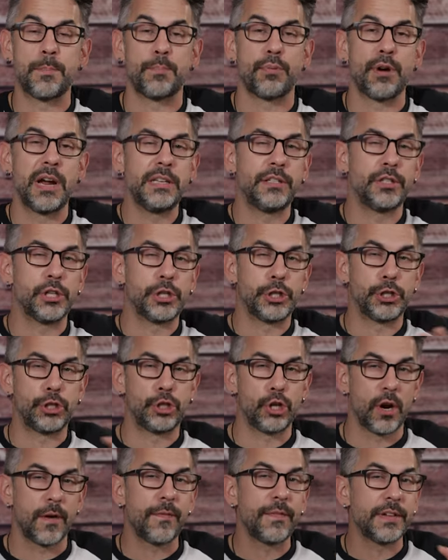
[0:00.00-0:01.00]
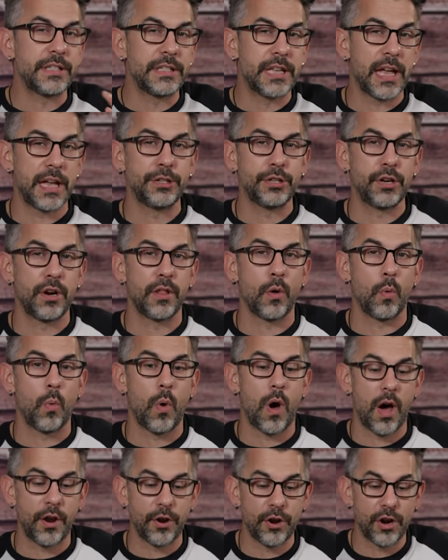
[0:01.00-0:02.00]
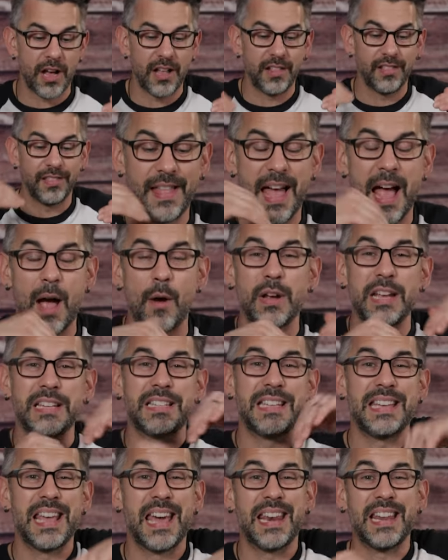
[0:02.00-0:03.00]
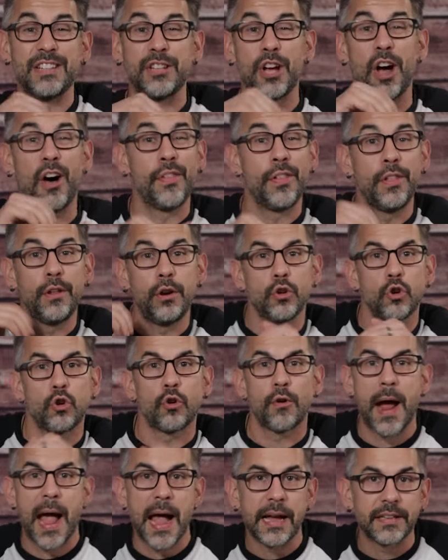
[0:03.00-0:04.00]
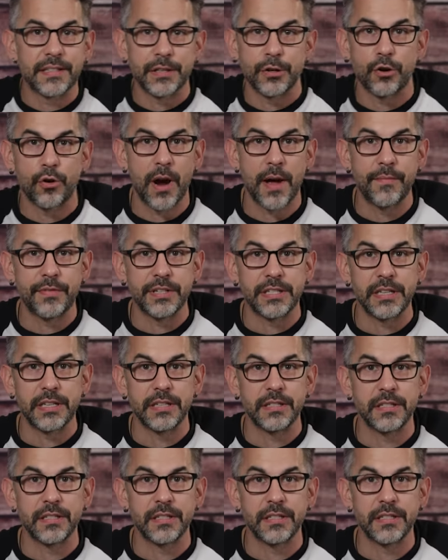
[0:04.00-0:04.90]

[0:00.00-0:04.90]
it breaks the surface tension of the water, allowing it to get into all the little cracks and crevices.